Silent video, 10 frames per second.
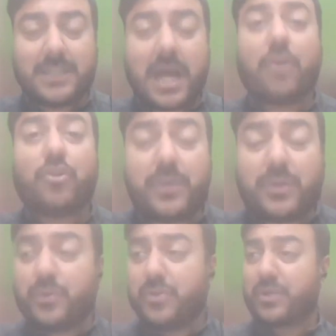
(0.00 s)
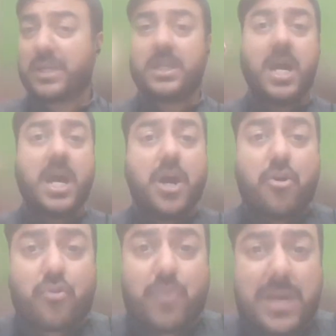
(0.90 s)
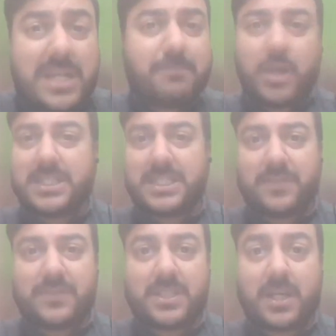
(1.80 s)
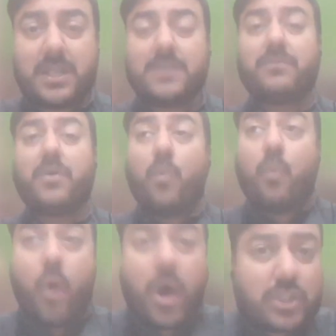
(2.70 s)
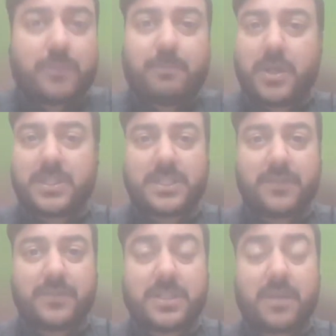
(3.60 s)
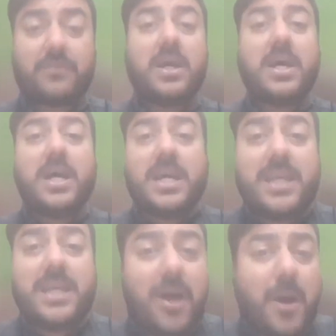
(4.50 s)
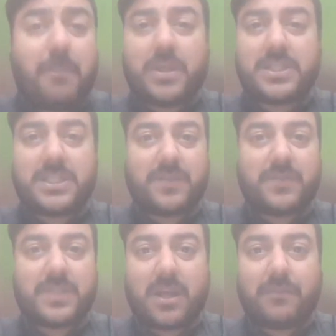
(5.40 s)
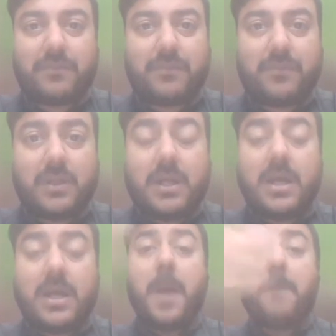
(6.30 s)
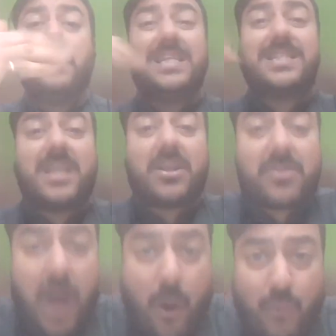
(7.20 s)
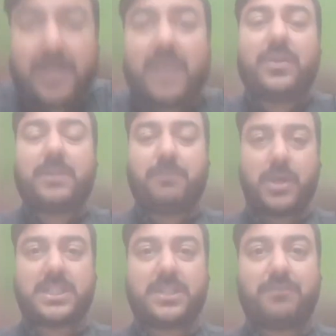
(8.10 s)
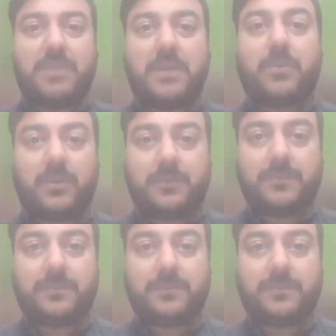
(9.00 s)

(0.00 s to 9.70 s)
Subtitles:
How do we do? You can read positive stuff, watch positive stuff, hear positive stuff, be surrounded with positive people.